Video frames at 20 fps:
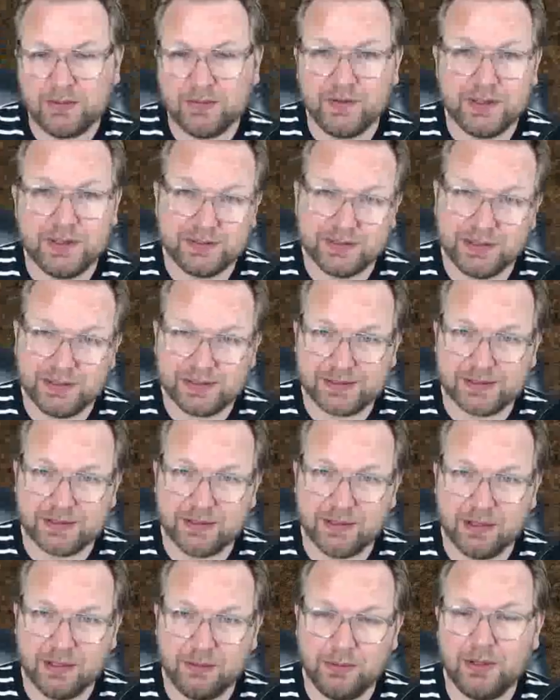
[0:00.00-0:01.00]
This is
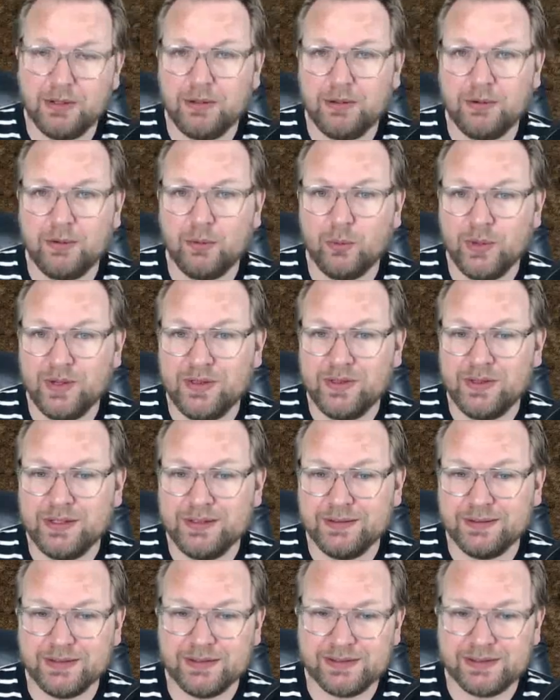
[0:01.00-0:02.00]

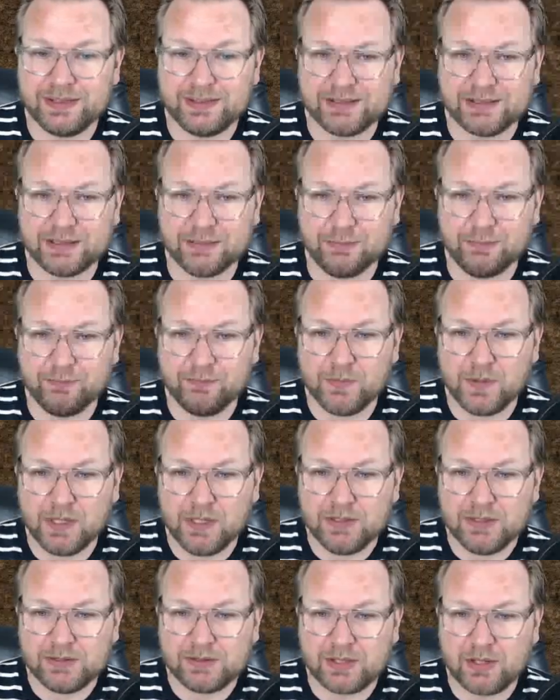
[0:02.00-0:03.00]
within the system.
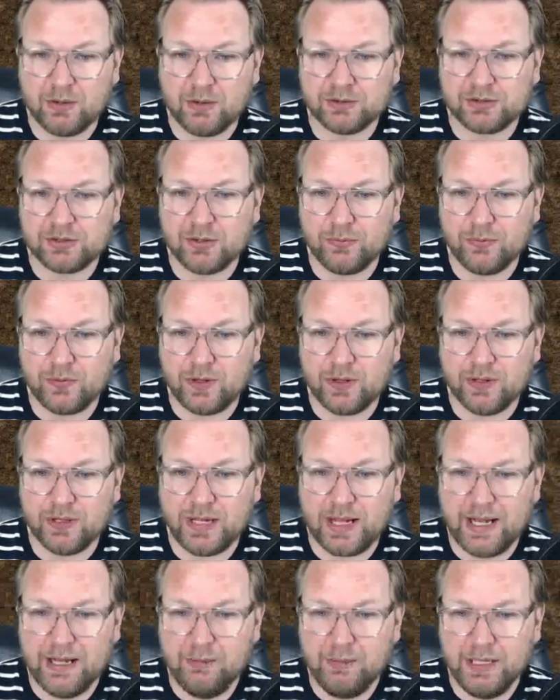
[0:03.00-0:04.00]
So
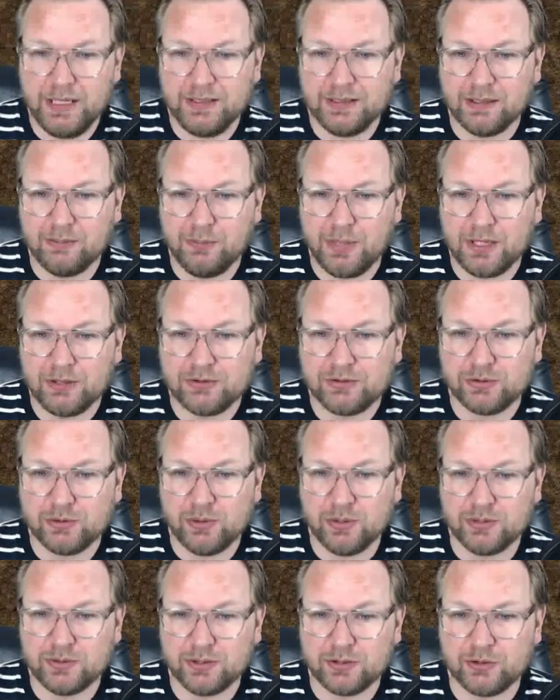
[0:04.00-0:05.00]
far I made about
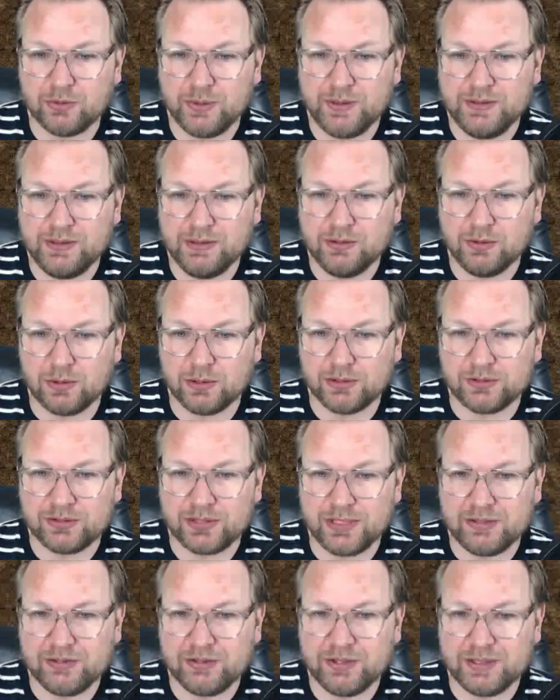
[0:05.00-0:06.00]
$220,
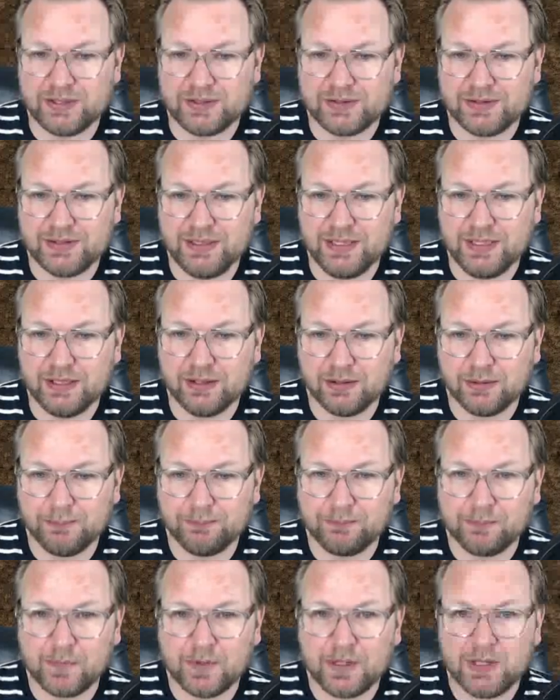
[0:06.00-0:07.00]
as you can see
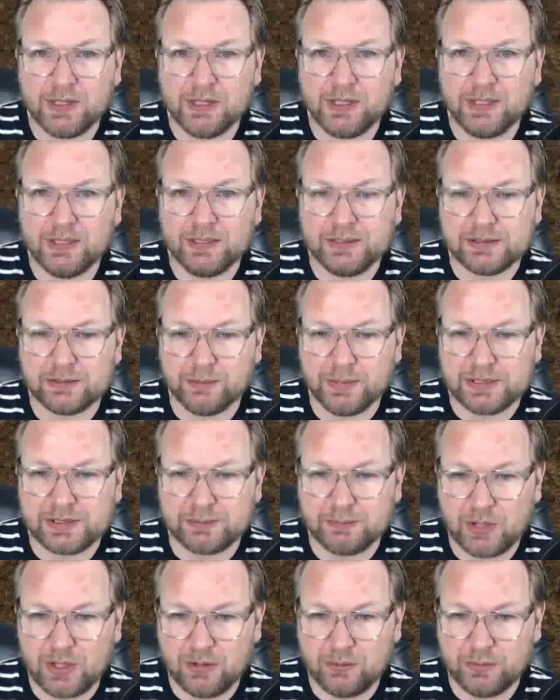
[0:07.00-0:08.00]
here. It's a bit
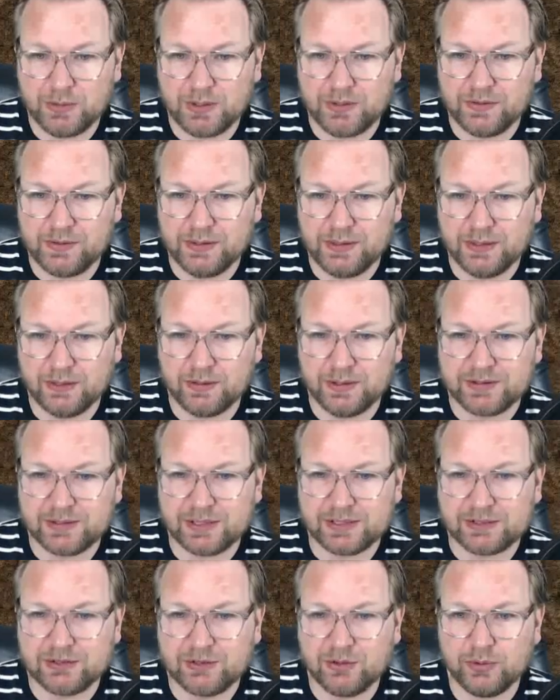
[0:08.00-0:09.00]
small, but here it
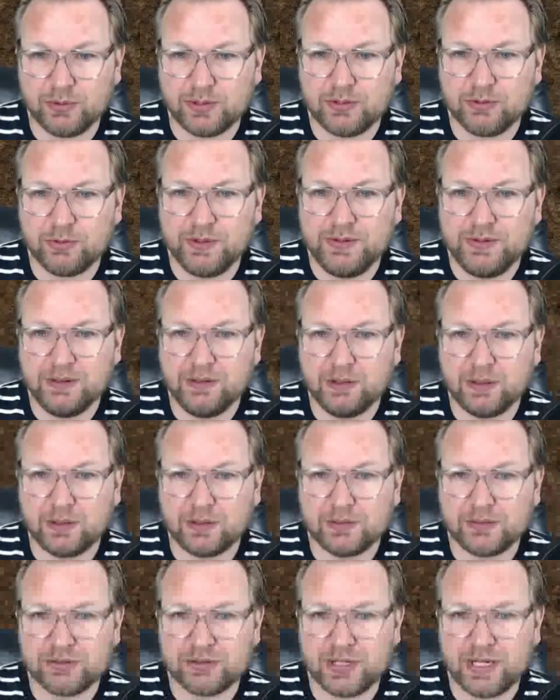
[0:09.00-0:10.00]
says
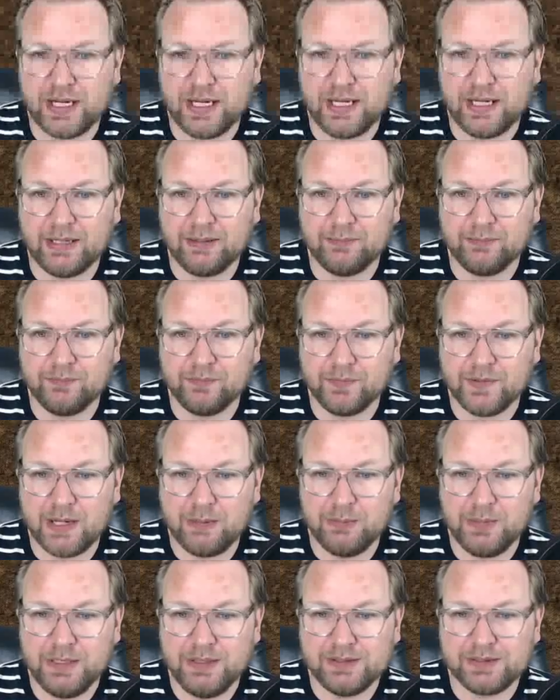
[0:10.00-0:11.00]
$220, and
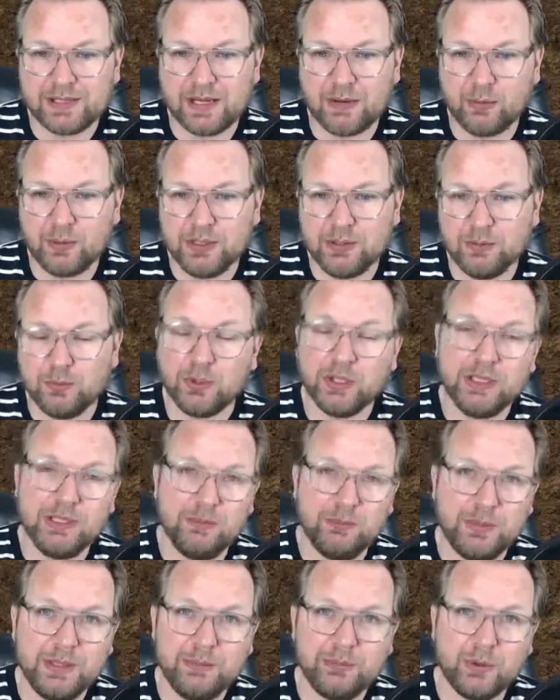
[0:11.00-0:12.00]
that means that when you bring
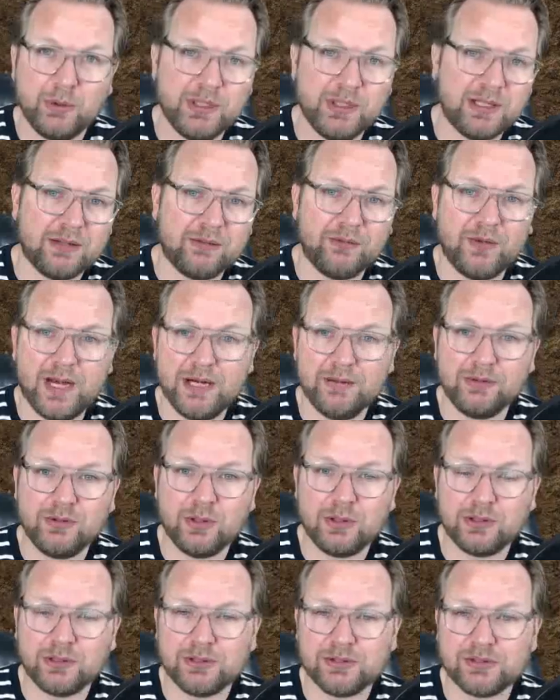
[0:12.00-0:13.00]
in people, you get
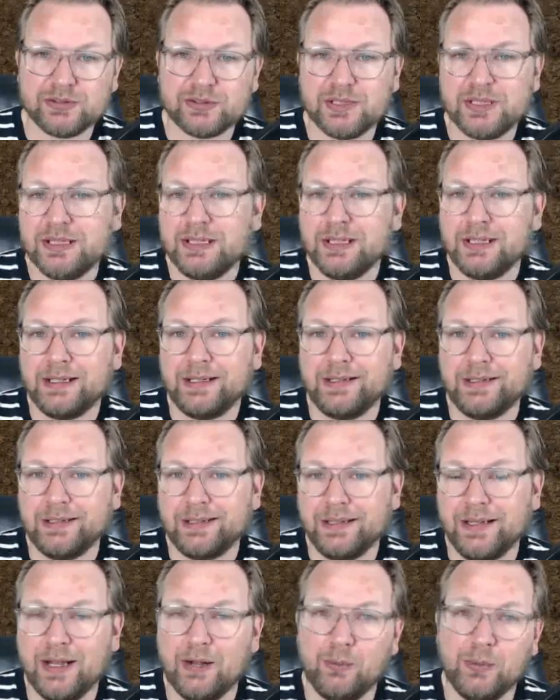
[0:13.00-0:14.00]
$5,
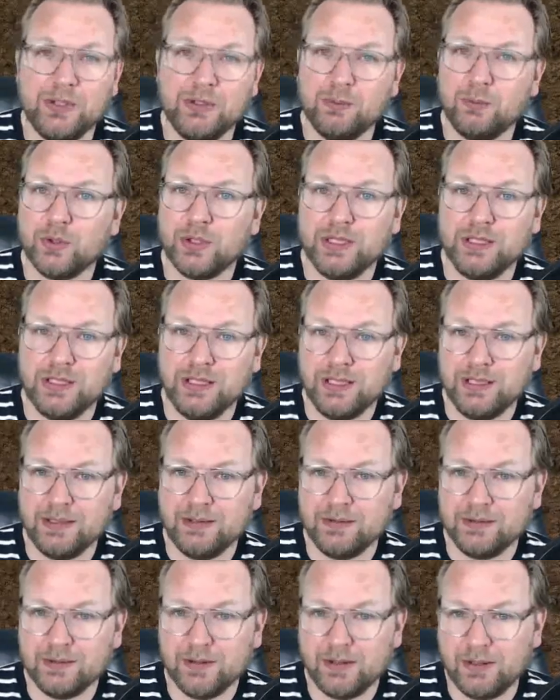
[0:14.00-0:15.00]
and when you bring
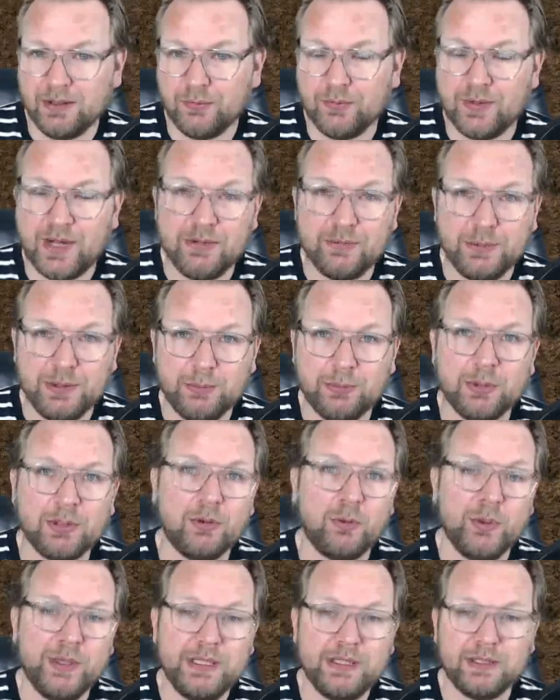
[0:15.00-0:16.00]
in 5 people
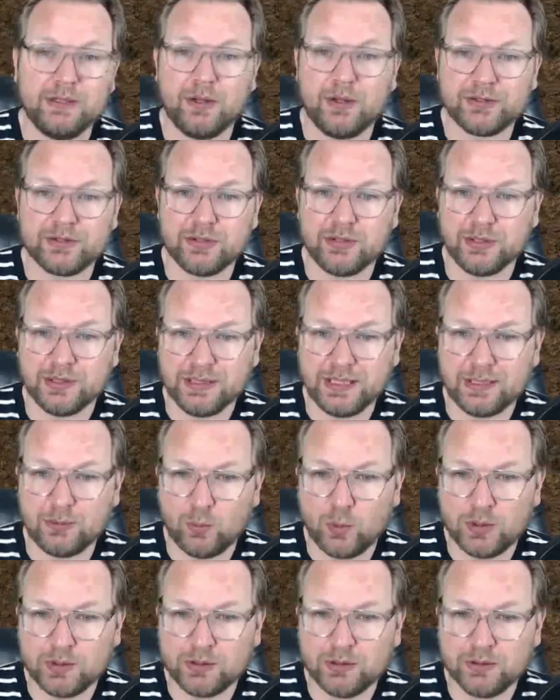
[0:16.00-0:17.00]
a week, you're also going to
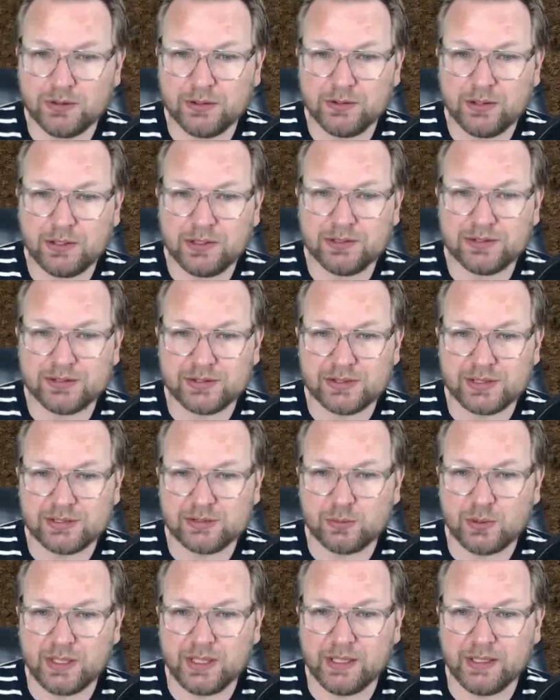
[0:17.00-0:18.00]
get $100.
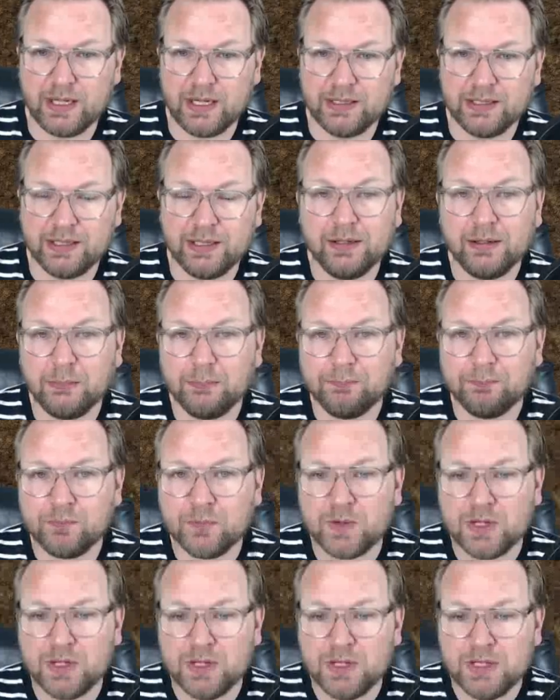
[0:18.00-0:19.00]
That's what I got here.
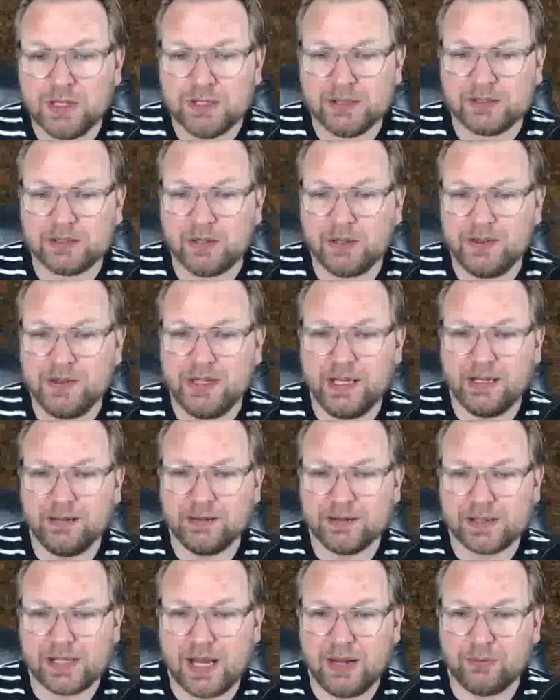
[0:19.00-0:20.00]
So at the
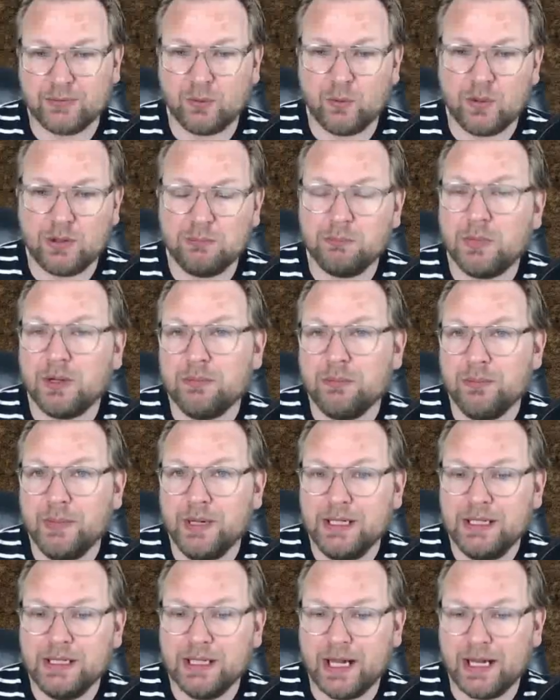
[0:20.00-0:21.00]
end, after 1 month
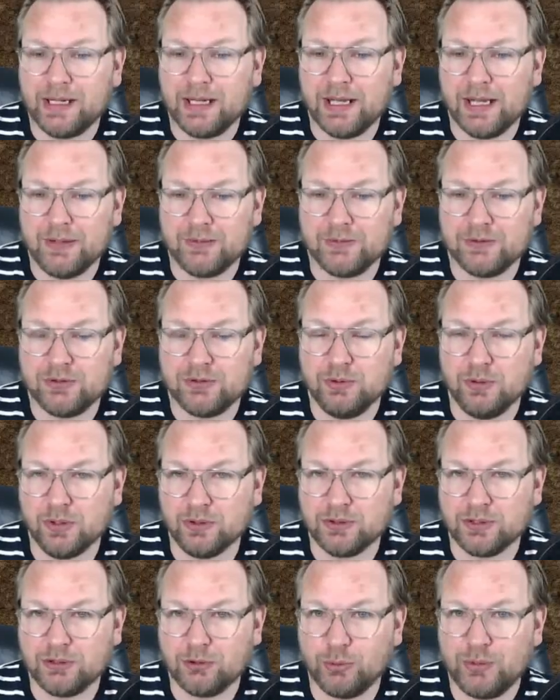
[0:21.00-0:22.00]
mailing, I have
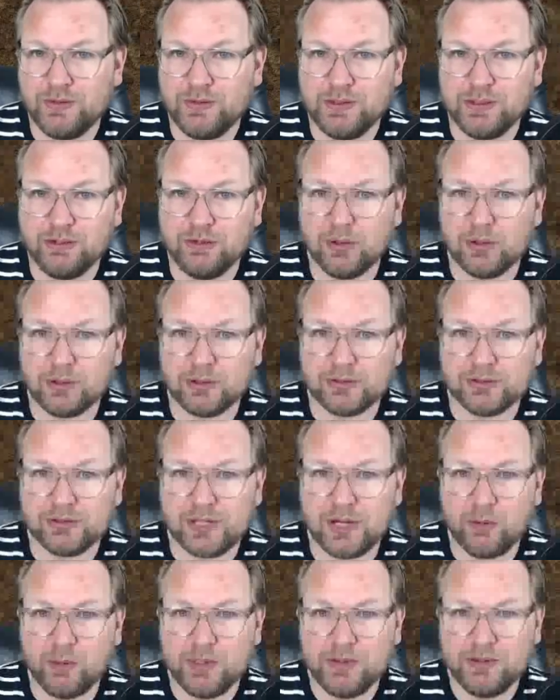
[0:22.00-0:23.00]
$220.
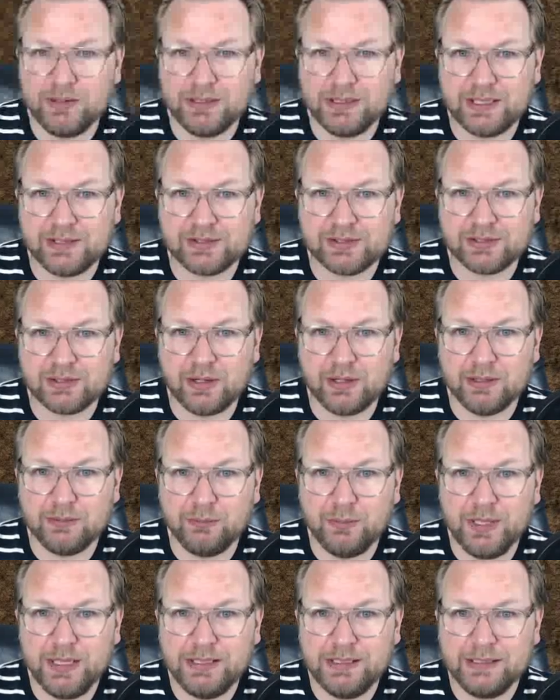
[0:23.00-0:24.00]
Now, when did I start
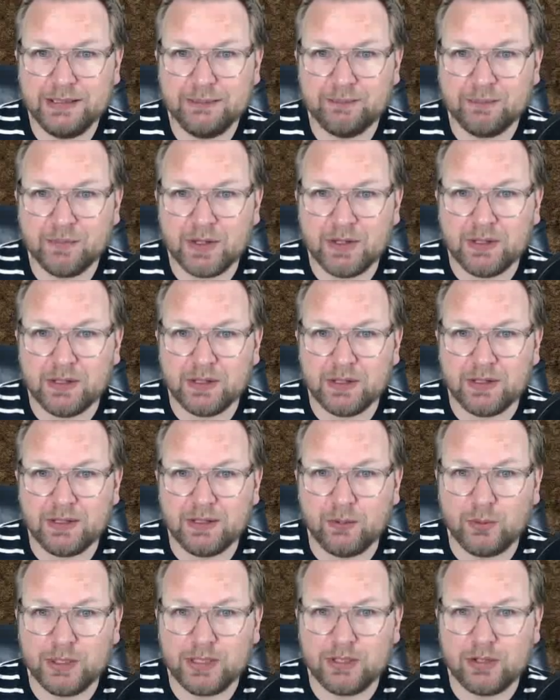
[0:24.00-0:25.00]
mailing?
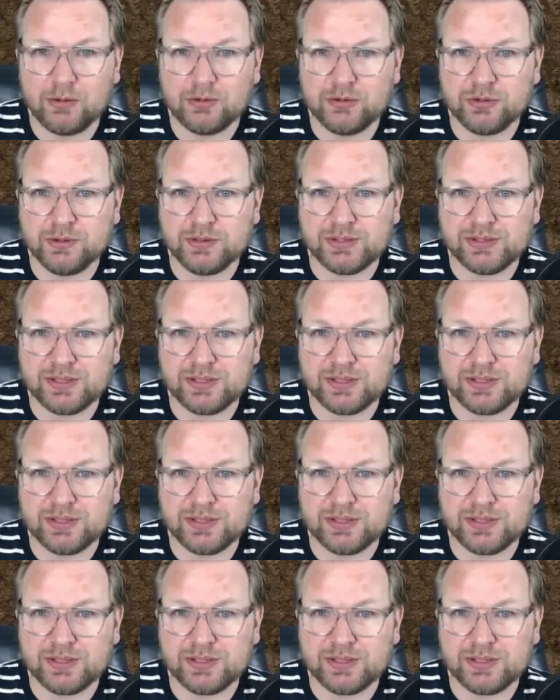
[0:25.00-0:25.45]
When I go to the